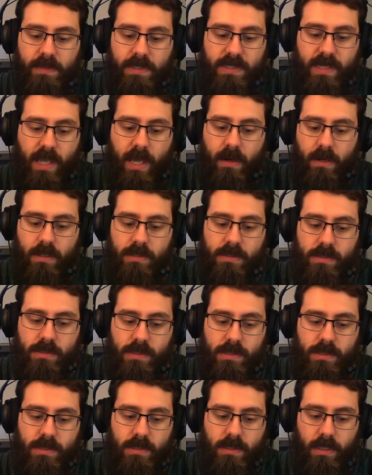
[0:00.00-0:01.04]
these
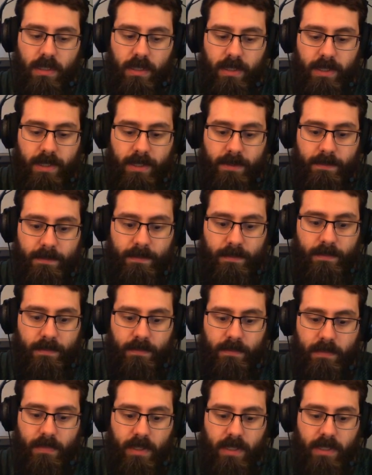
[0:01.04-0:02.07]
add-ons,
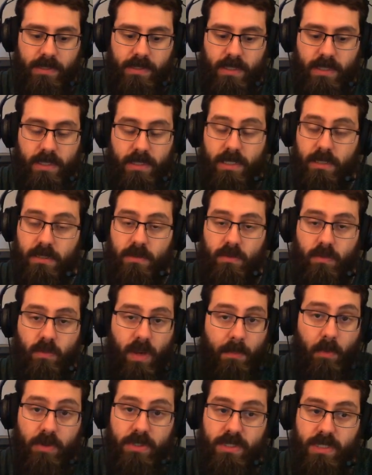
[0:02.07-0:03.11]
it's going to take you
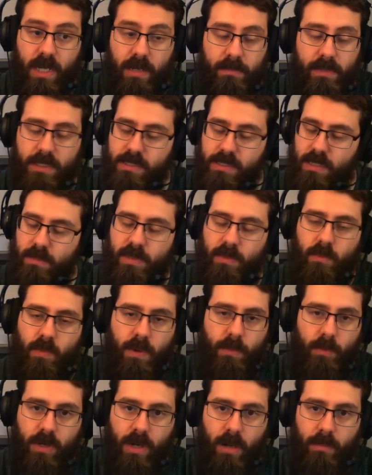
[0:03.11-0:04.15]
way more time and it's going to be way
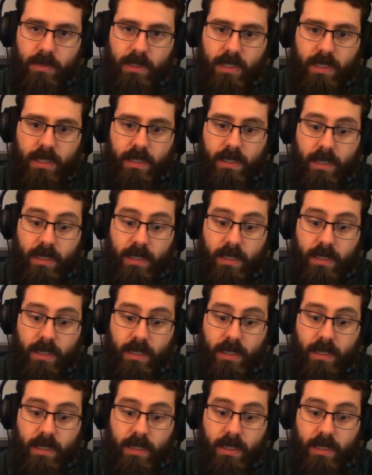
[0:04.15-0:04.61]
more complicated.